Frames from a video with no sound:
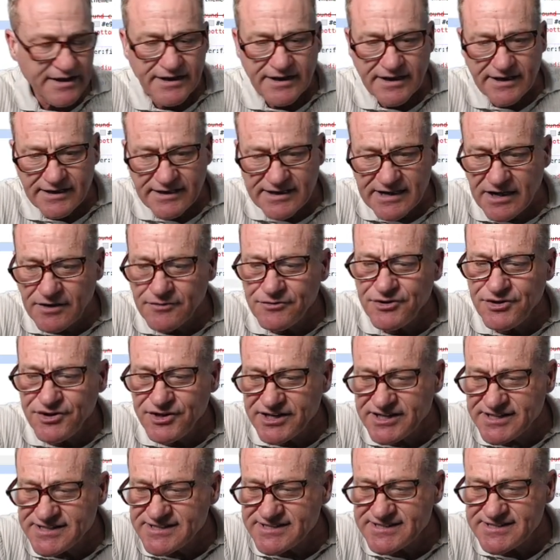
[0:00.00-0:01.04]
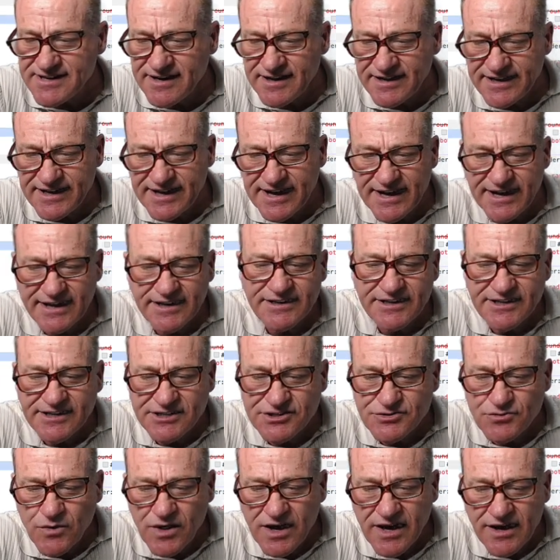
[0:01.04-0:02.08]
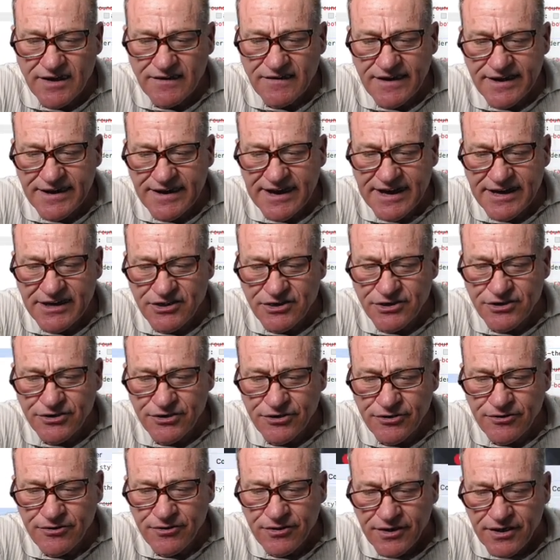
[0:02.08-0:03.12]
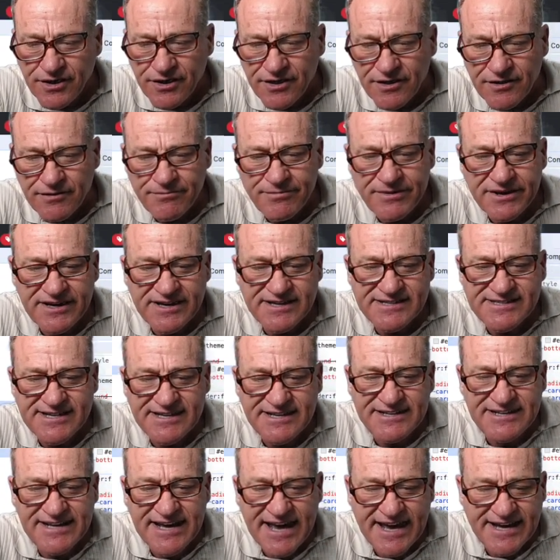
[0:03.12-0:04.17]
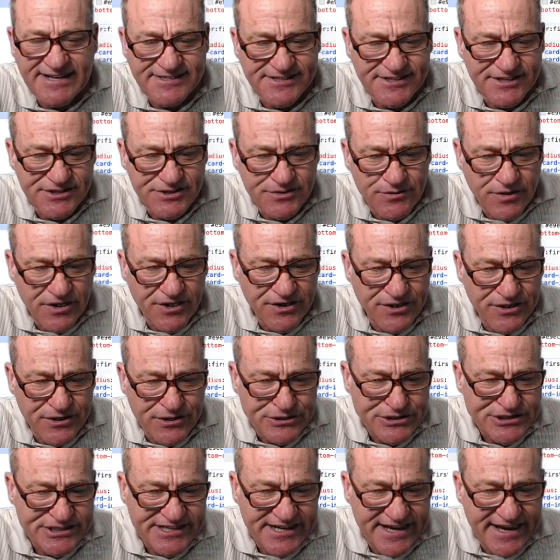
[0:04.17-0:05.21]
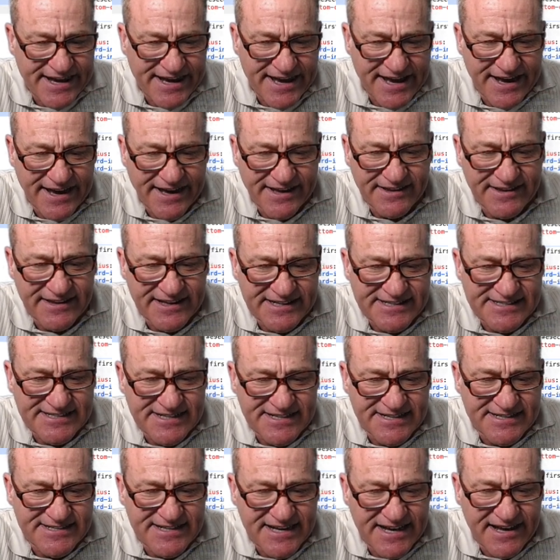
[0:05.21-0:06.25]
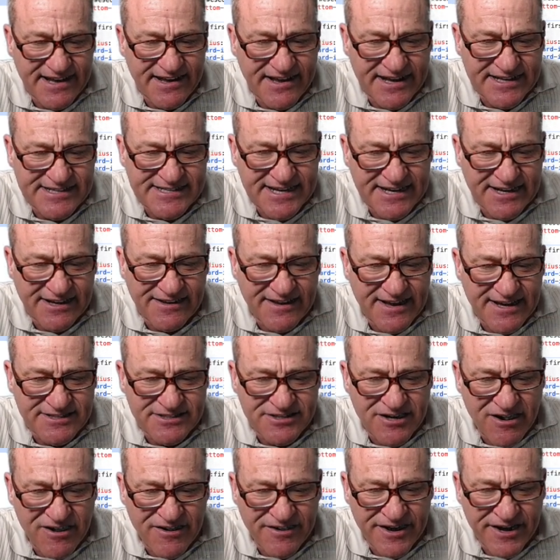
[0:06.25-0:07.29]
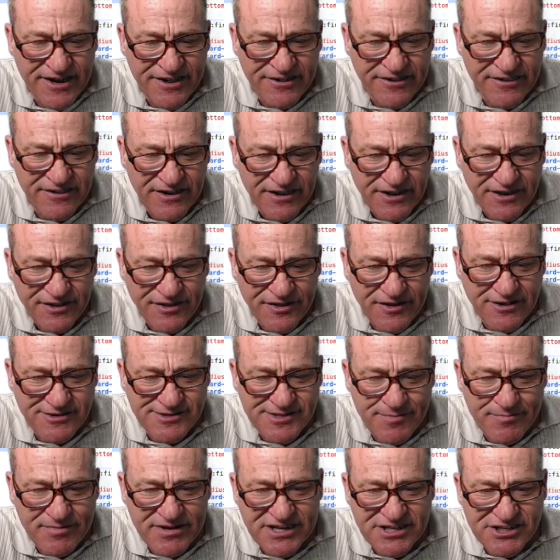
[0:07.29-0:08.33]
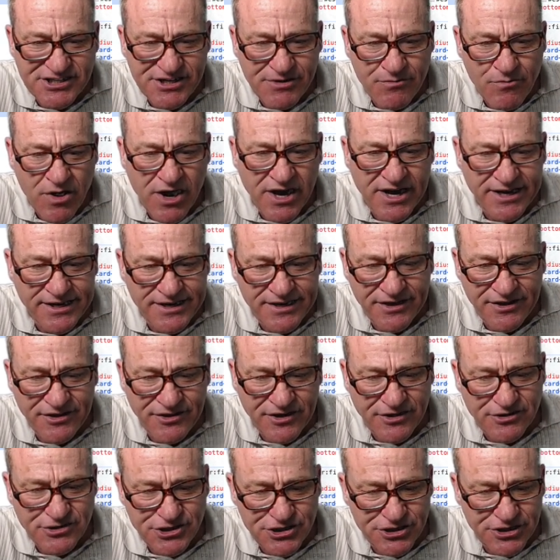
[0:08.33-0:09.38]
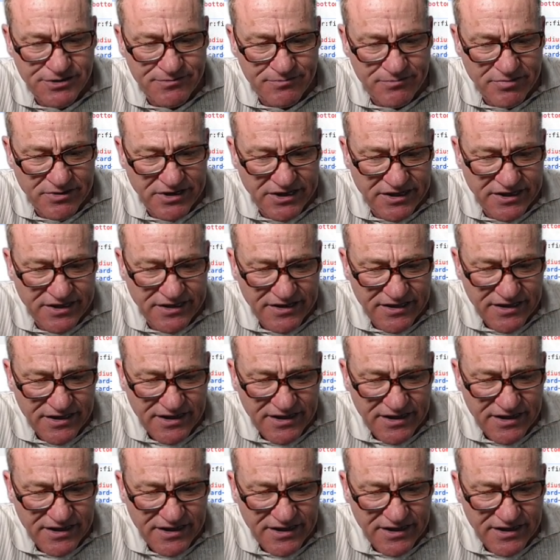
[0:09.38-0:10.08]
Now this, again, is why I like haiku, because in cases where you're saying, hey, it's in class card header, there's a BG white, there shouldn't be,